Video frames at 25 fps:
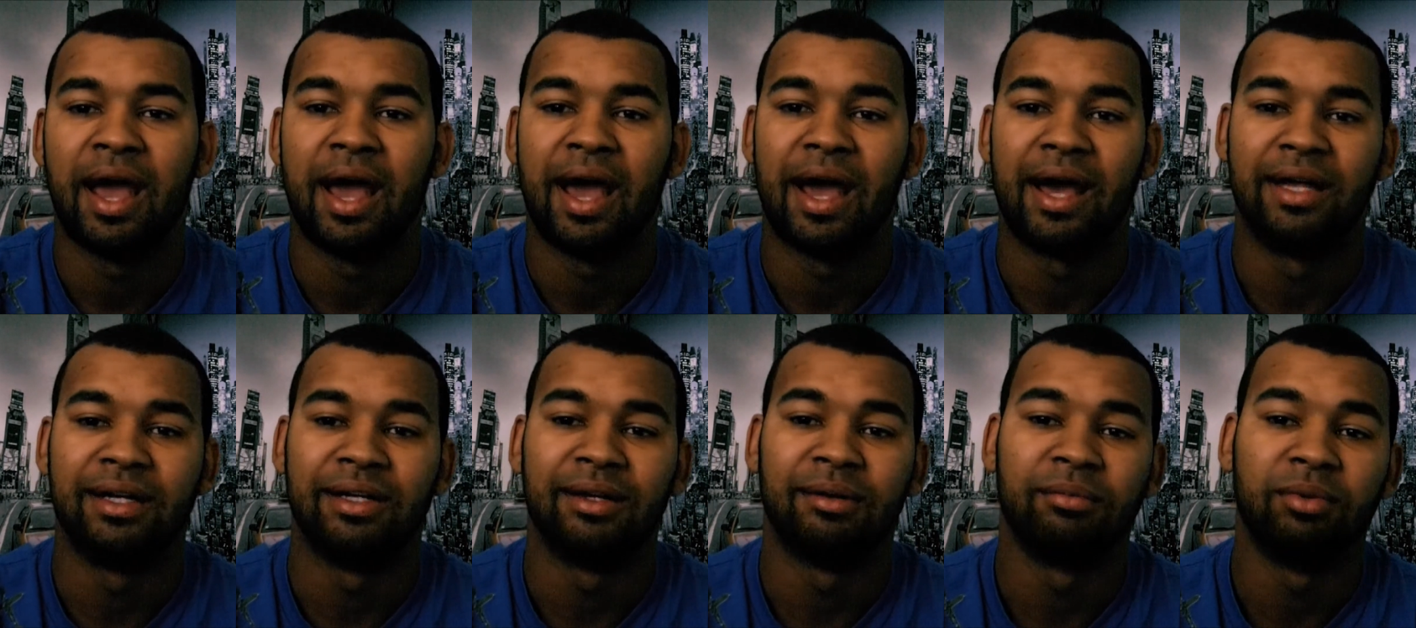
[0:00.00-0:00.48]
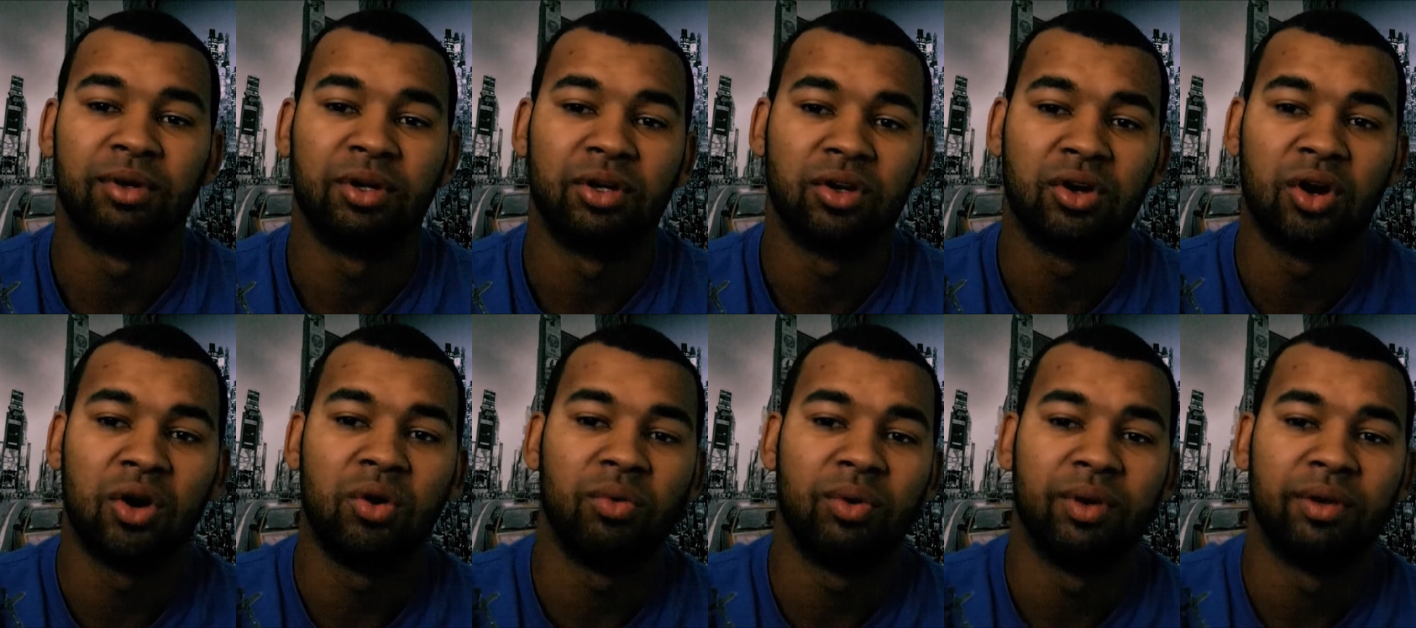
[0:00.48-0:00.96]
And I'm going to
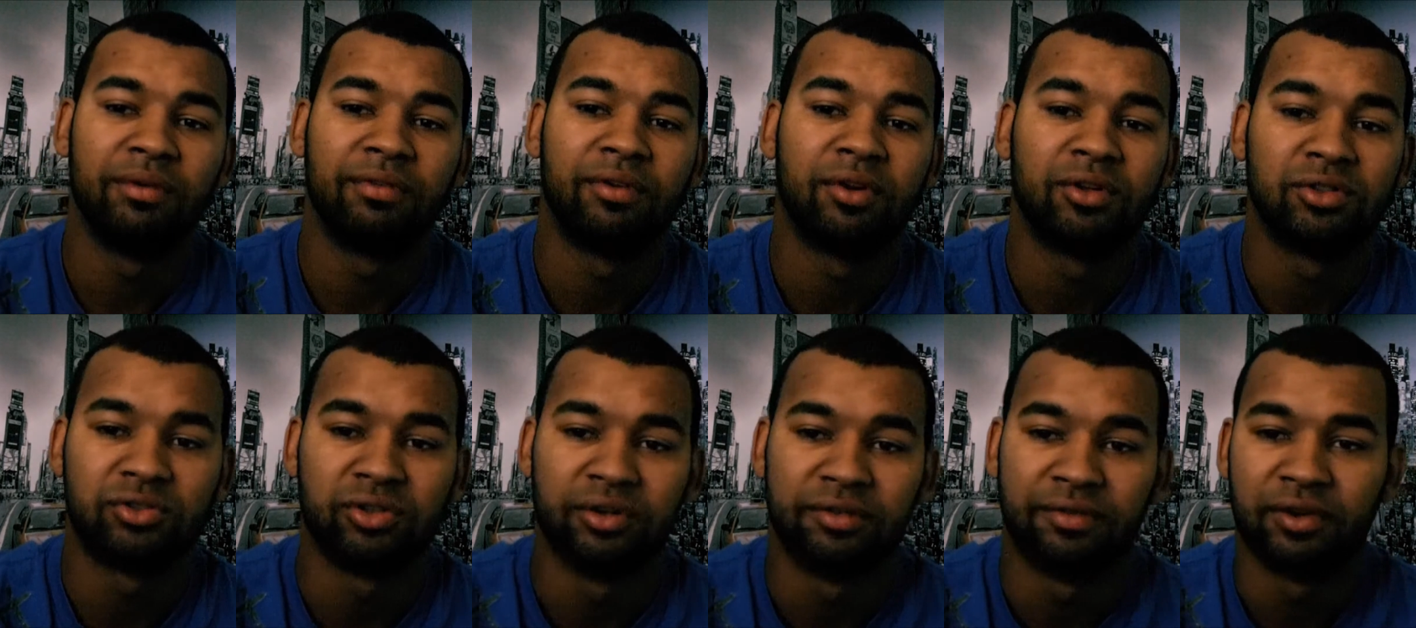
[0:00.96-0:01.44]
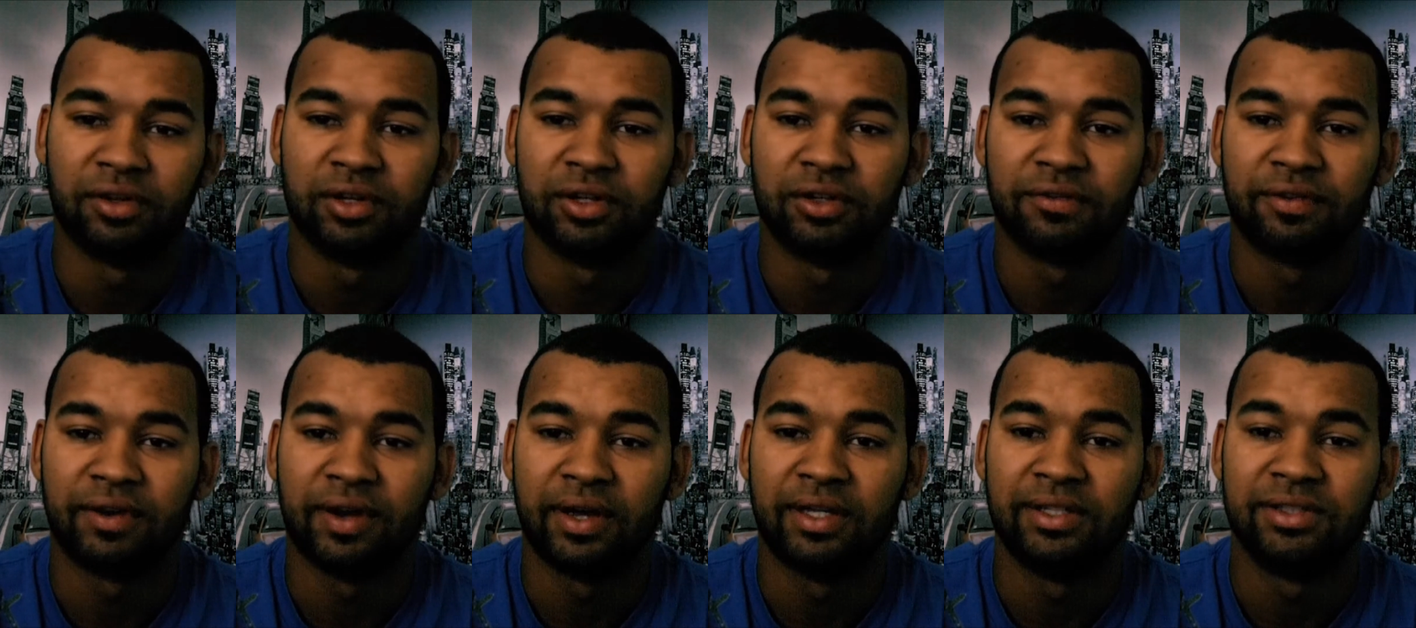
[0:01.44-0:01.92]
go with Forrest Griffin on
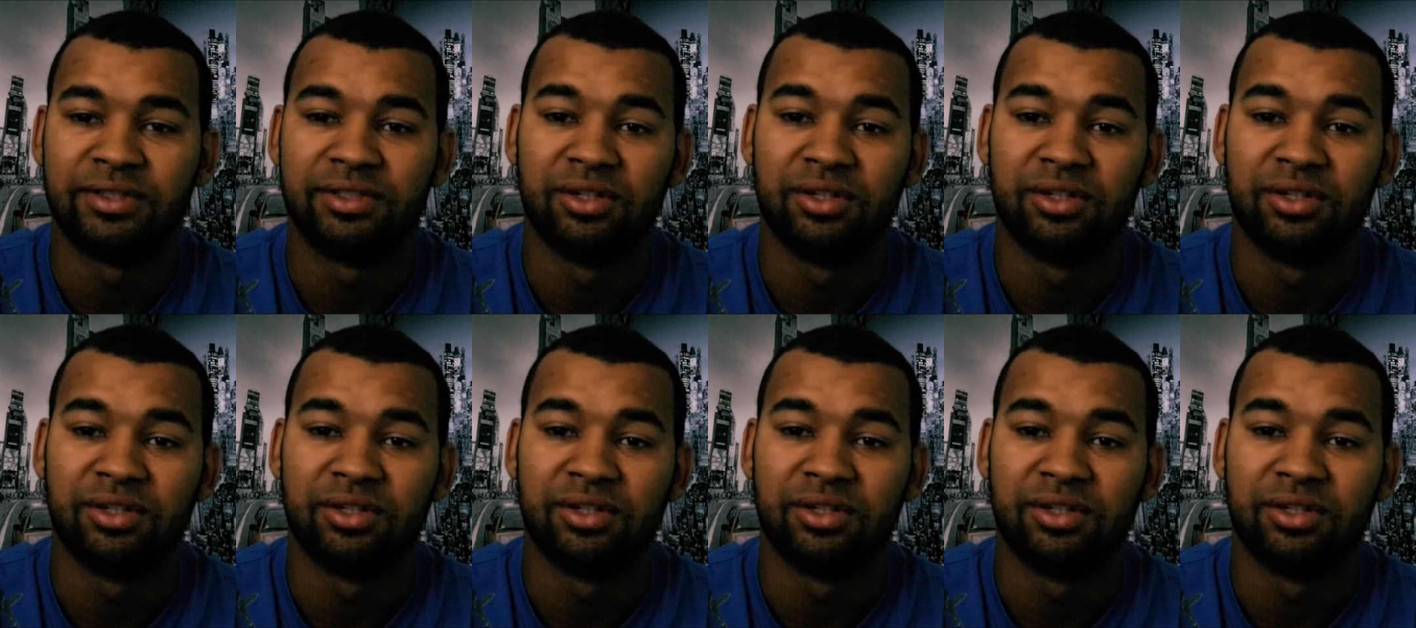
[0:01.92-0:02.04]
this fight.